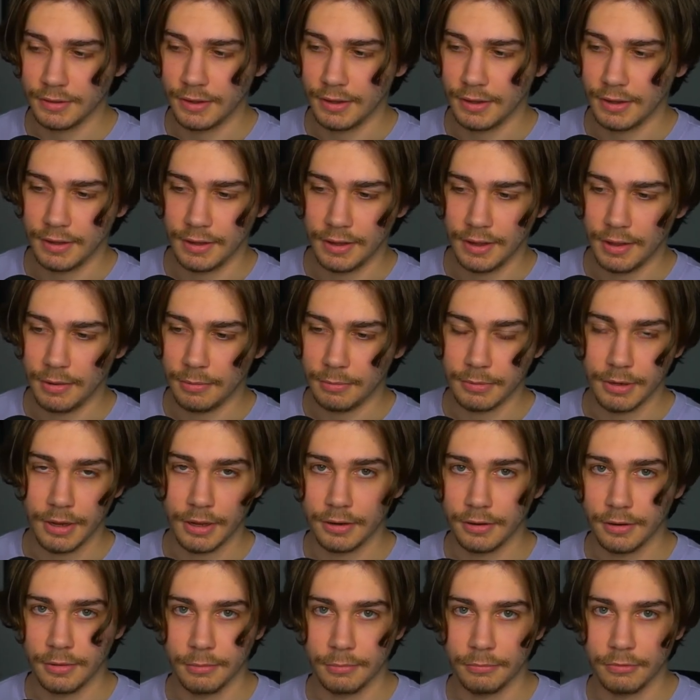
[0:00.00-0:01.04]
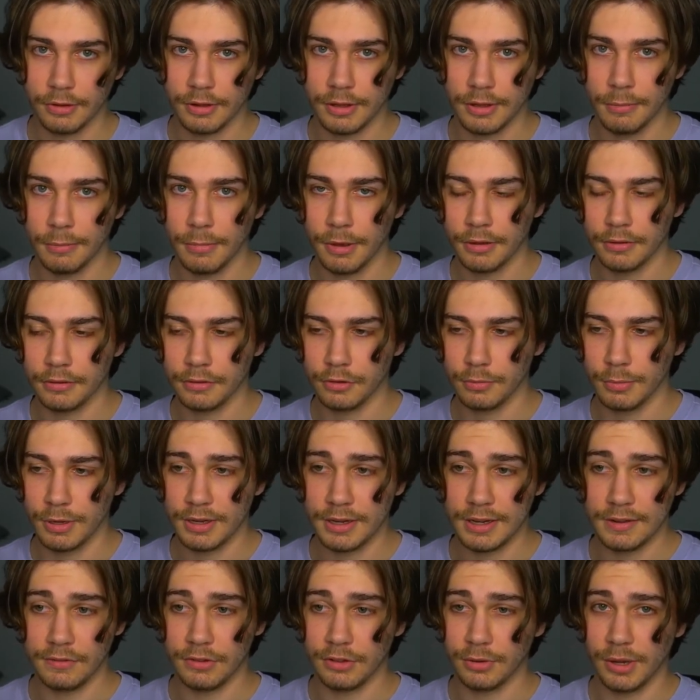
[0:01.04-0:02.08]
Uh, I'm not uh, really a monster main,
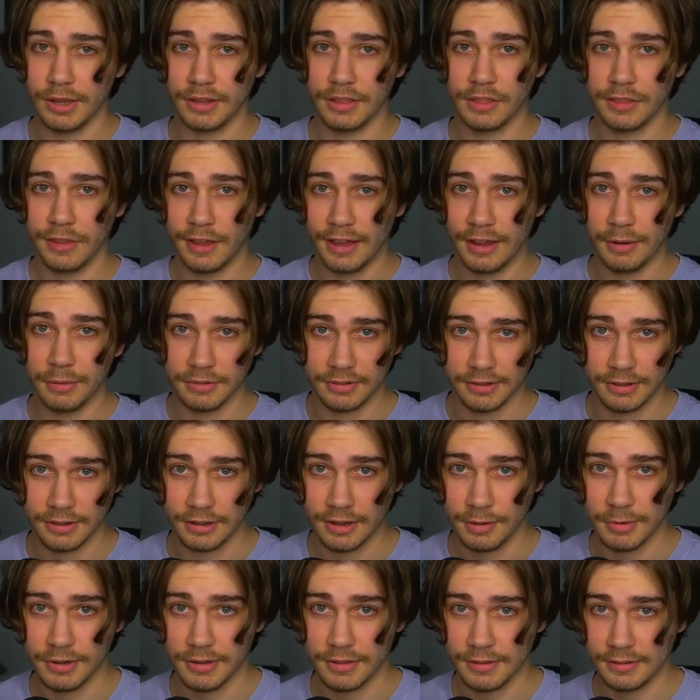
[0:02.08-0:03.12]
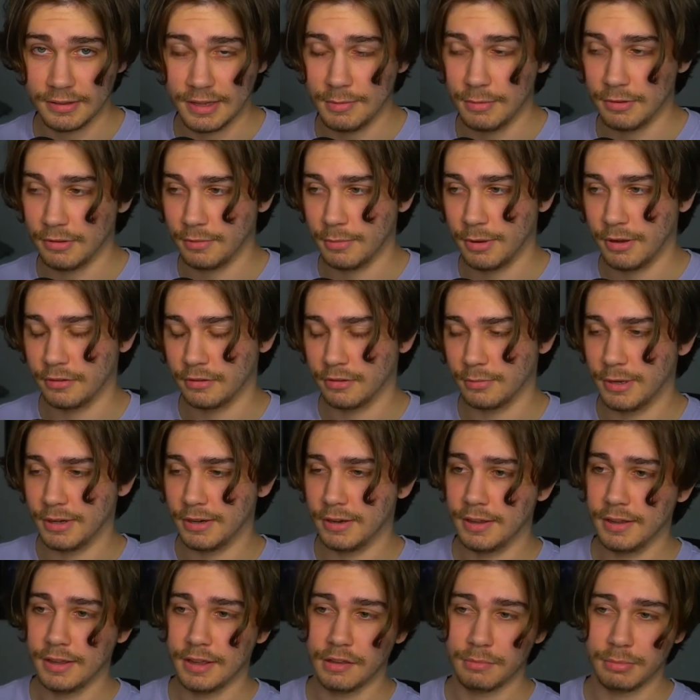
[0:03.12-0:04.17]
even though I thought I was going to come into this game as a monster main.
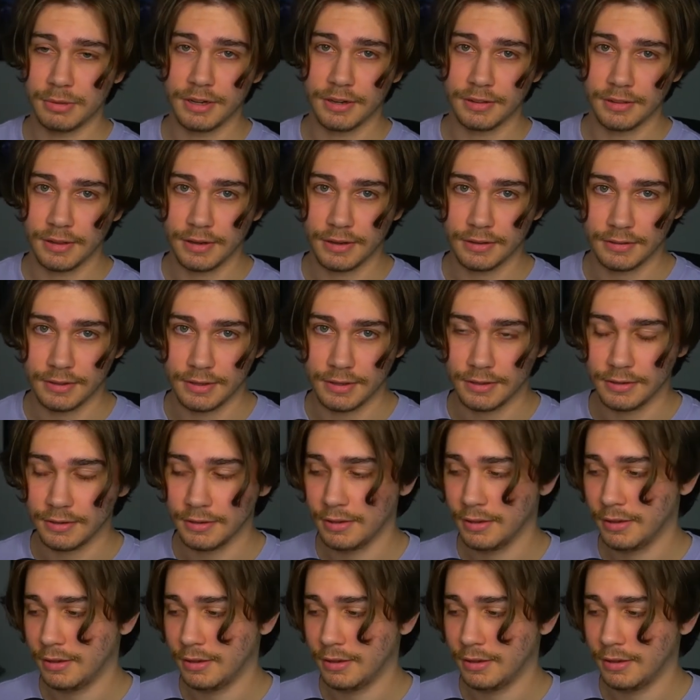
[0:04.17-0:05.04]
I played a lot of teen.